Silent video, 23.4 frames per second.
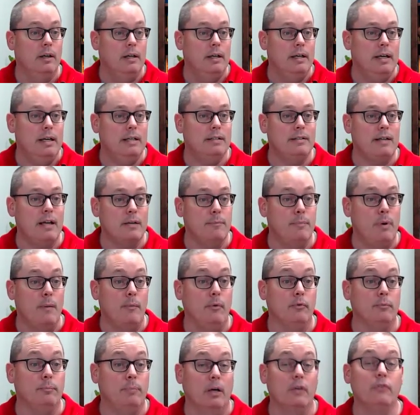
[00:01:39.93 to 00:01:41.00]
Inside
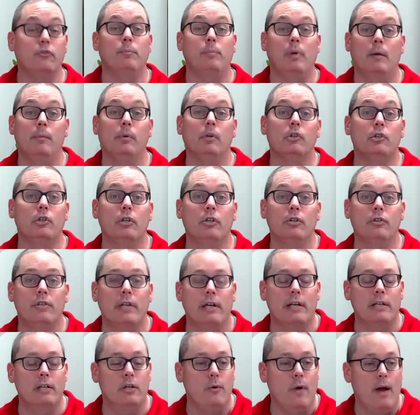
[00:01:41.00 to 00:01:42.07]
of Puzzle Publishers, they
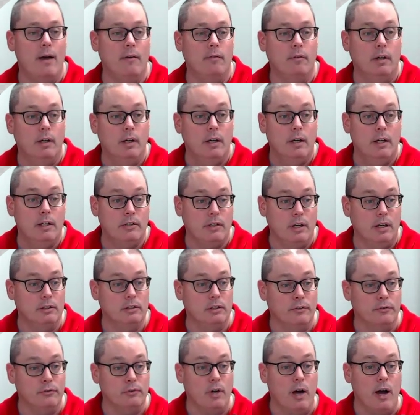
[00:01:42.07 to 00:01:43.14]
do have tons
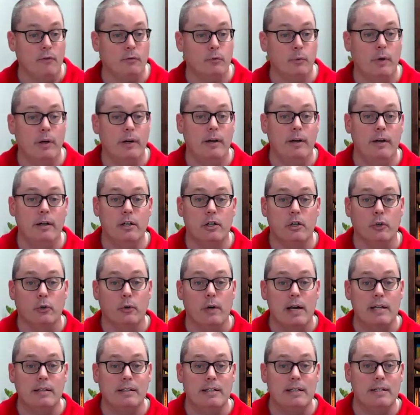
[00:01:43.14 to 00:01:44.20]
of software here to
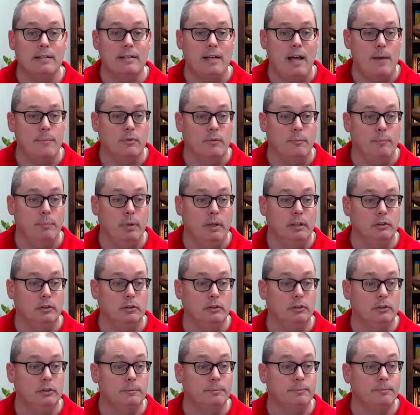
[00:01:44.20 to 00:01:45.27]
create these types of puzzles.